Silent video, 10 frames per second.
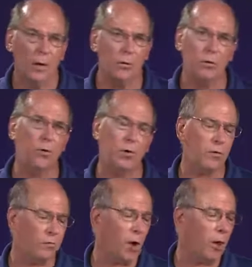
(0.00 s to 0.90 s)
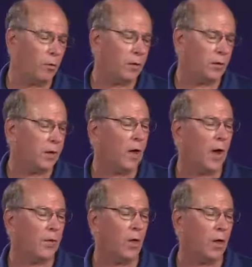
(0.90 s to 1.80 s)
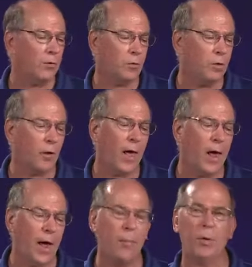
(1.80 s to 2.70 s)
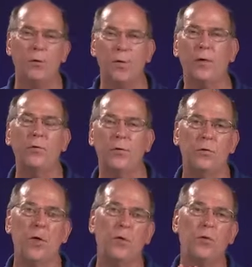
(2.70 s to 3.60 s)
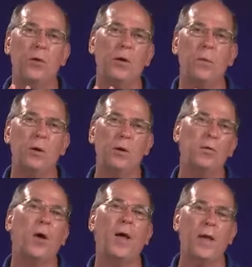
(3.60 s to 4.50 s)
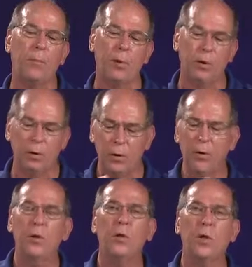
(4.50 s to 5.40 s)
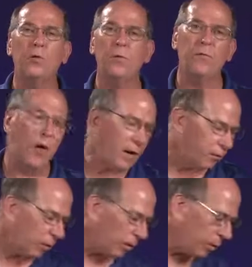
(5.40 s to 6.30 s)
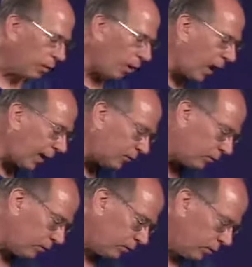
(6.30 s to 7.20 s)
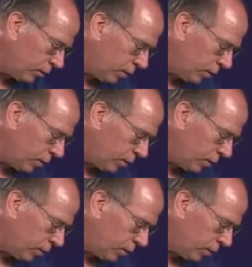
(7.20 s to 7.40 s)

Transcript: And so it's following the guidelines in the lab. It's less than 10 centimeter diameter, less than 5 centimeter height.